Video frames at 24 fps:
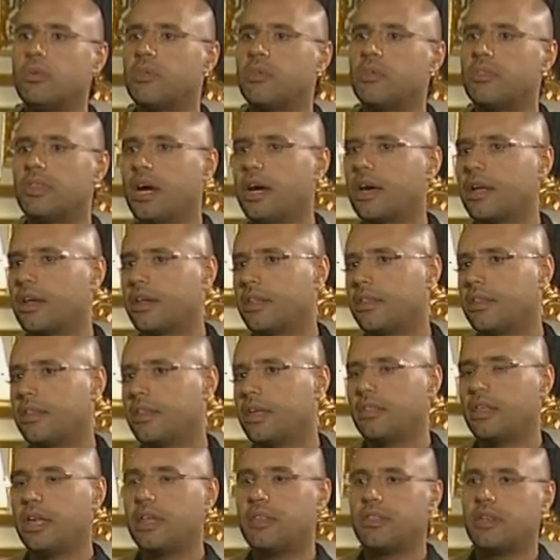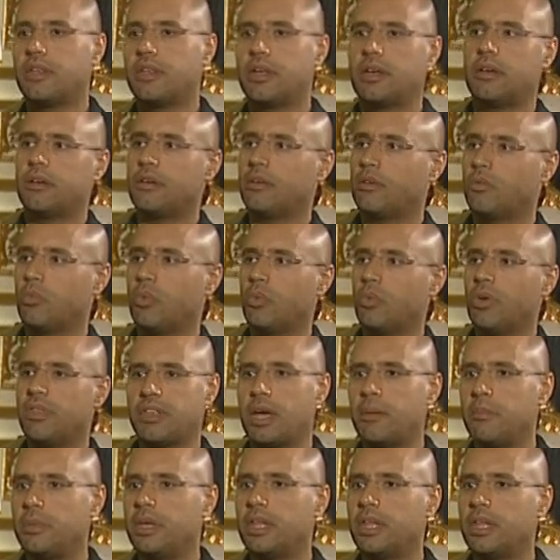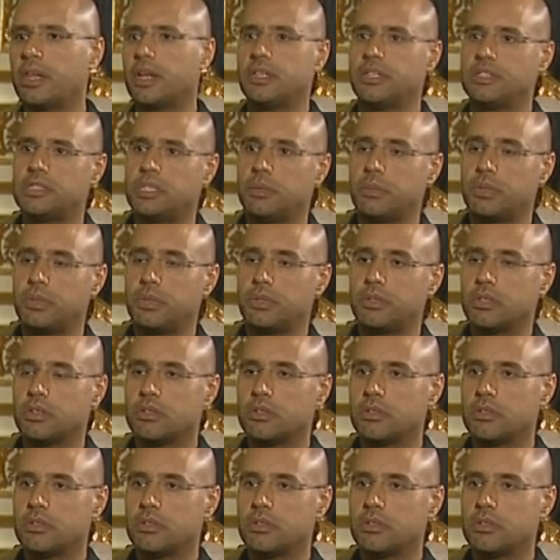they are the emir and his deputy.